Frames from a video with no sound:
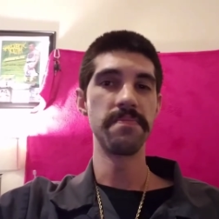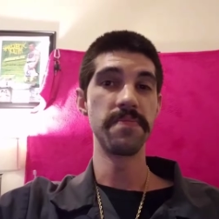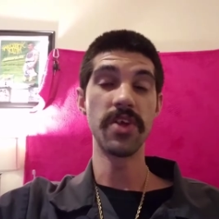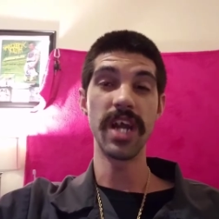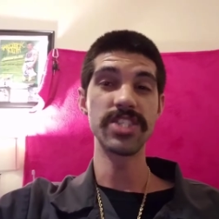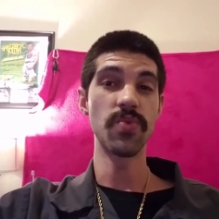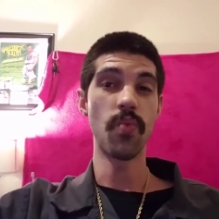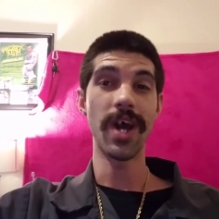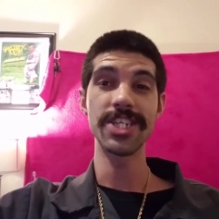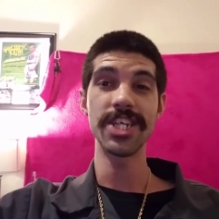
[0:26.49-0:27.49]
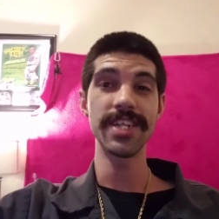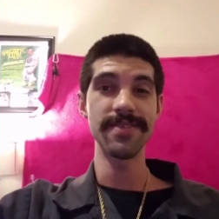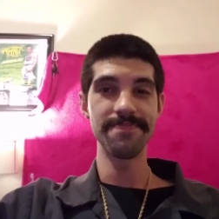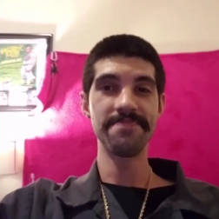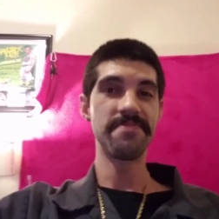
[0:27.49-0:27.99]
you guys can watch it
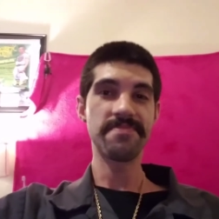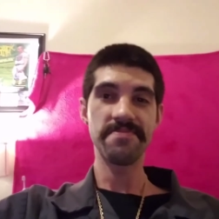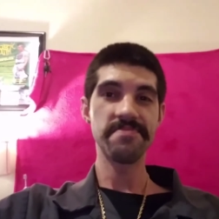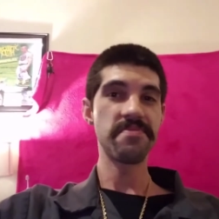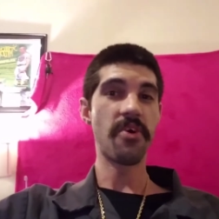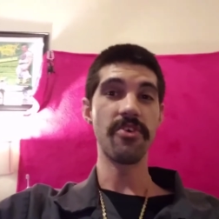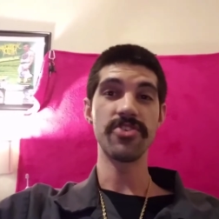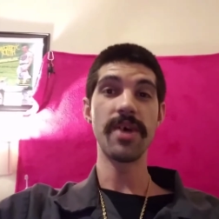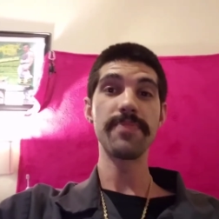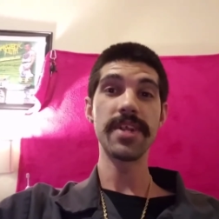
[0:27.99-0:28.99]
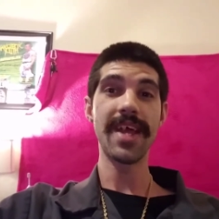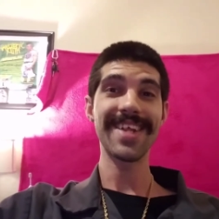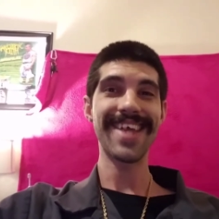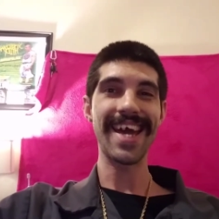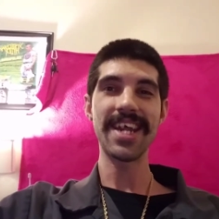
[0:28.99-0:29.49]
or something like
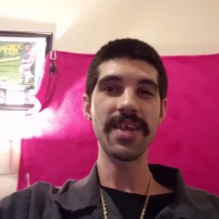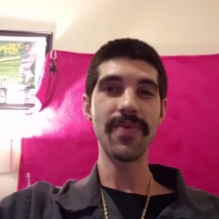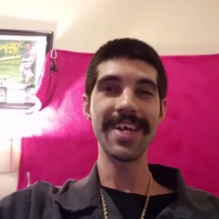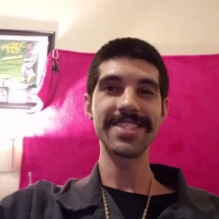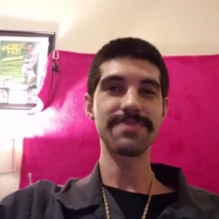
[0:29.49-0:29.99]
that anyways.